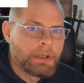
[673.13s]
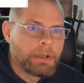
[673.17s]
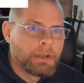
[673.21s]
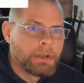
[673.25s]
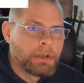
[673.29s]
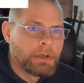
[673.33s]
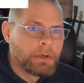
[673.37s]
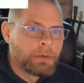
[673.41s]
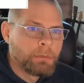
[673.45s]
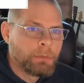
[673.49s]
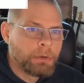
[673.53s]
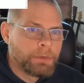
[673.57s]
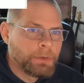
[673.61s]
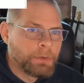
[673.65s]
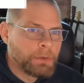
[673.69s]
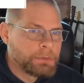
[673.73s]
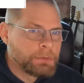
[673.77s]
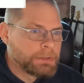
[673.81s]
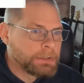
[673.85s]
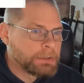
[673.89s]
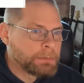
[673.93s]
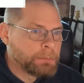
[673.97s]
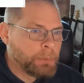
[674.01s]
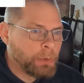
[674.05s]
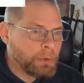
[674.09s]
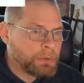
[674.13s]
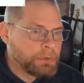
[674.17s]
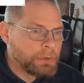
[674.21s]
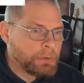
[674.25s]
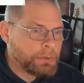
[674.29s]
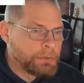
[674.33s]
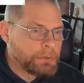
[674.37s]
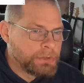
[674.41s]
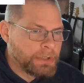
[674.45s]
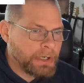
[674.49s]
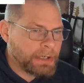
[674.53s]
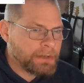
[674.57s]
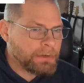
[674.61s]
with those 6.2
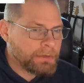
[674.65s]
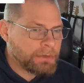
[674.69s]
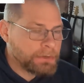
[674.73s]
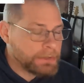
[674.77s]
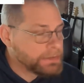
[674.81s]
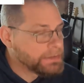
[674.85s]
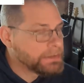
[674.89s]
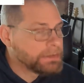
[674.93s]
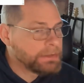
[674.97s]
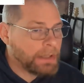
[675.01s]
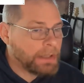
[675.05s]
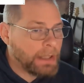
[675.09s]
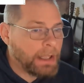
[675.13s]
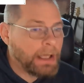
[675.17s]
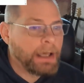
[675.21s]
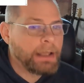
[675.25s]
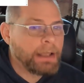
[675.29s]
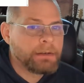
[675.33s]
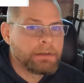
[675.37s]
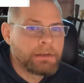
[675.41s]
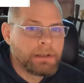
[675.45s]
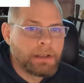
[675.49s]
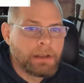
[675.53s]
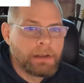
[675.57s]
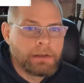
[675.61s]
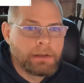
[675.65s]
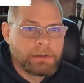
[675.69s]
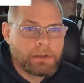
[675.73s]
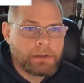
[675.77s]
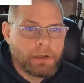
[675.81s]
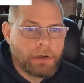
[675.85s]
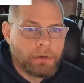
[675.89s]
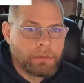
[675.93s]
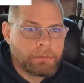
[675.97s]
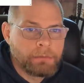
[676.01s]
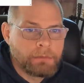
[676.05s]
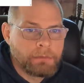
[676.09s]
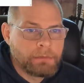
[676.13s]
injectors, because it's a lot. You
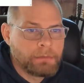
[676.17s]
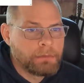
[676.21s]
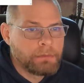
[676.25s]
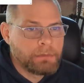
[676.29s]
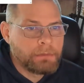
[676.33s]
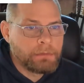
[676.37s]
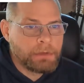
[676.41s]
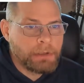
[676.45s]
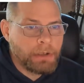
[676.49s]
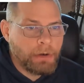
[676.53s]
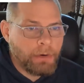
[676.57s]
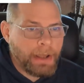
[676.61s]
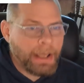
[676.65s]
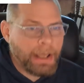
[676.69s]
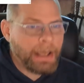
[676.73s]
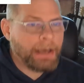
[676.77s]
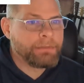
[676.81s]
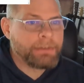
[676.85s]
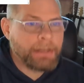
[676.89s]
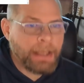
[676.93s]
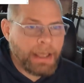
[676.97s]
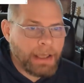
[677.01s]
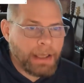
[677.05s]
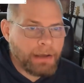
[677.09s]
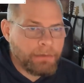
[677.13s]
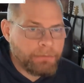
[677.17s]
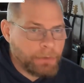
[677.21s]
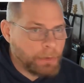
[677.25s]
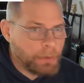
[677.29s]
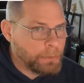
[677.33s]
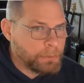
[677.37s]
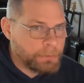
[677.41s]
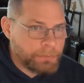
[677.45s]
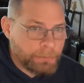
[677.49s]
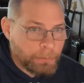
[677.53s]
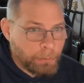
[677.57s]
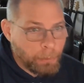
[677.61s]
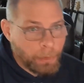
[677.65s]
don't have to have
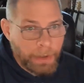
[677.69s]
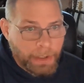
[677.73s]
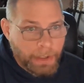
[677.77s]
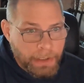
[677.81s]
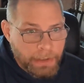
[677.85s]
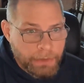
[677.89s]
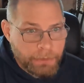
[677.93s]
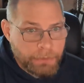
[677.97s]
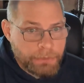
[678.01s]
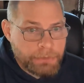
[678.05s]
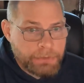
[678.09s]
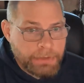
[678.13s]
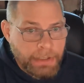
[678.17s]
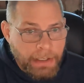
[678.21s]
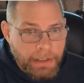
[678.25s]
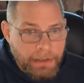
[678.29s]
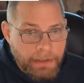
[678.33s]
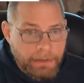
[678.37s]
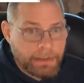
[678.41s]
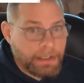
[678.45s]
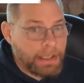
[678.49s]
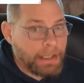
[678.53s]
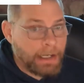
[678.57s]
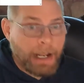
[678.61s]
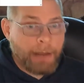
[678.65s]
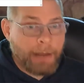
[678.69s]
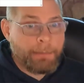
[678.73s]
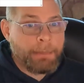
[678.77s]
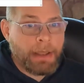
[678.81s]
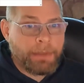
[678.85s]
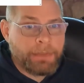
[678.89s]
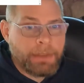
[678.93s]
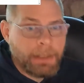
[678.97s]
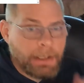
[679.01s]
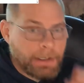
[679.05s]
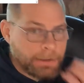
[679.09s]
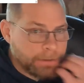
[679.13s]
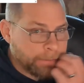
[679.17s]
those, from what I understand. Again, I'm not
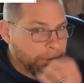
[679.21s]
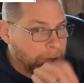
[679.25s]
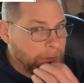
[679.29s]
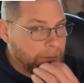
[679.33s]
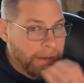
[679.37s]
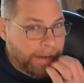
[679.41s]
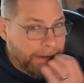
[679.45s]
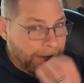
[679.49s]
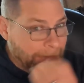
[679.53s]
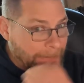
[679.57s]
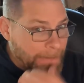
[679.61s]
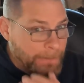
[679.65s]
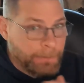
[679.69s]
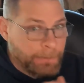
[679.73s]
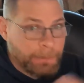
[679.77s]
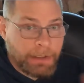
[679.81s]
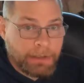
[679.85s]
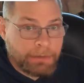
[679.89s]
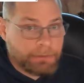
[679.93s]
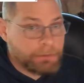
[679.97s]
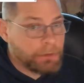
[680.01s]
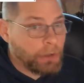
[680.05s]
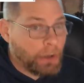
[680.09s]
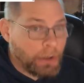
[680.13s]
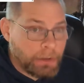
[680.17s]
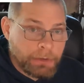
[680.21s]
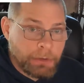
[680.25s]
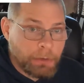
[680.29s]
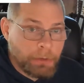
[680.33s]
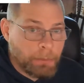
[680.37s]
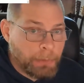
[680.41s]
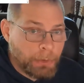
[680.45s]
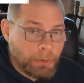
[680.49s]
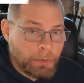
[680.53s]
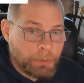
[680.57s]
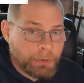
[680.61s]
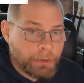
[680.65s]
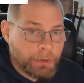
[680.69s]
the expert here. Talk to your
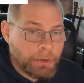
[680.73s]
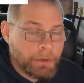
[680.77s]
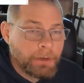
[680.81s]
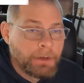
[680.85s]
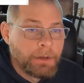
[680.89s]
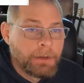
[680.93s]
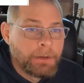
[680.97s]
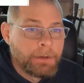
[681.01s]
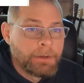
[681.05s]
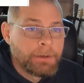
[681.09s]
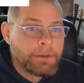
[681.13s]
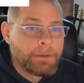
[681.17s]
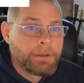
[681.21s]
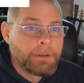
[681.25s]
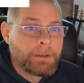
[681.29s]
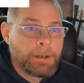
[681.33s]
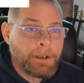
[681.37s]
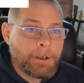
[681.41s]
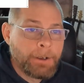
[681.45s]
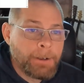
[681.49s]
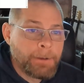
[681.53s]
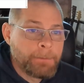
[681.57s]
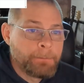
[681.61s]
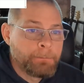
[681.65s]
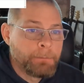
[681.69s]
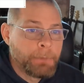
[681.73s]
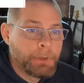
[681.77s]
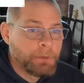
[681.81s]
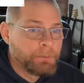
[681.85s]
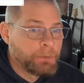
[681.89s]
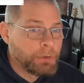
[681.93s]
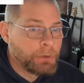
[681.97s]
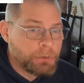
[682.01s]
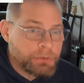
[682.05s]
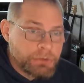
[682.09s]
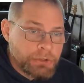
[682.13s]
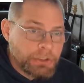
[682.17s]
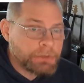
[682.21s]
builder. But if
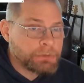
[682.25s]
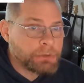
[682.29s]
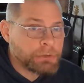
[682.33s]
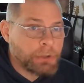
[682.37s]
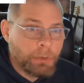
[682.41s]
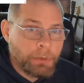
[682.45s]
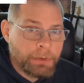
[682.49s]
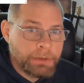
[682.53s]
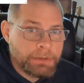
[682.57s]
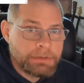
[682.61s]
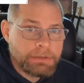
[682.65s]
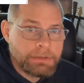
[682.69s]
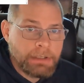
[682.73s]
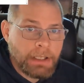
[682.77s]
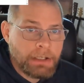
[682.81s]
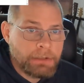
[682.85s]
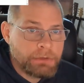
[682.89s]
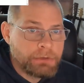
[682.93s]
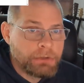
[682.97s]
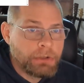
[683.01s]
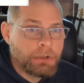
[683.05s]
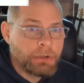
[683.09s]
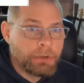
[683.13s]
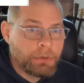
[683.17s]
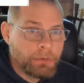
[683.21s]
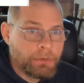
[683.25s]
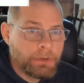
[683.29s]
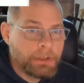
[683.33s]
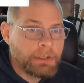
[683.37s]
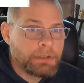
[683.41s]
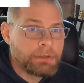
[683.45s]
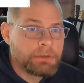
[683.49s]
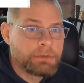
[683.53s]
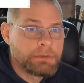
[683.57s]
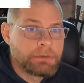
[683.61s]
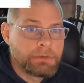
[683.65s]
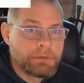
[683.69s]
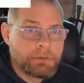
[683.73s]
you're just going to stage 2,
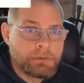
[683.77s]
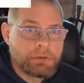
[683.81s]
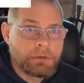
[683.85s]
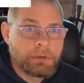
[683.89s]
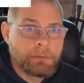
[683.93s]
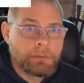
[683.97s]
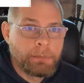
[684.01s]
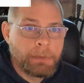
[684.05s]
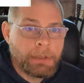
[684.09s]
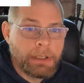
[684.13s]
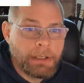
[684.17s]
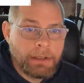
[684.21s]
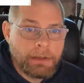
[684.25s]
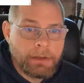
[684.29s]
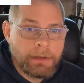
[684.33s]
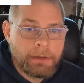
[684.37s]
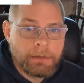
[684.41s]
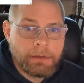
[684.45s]
these should be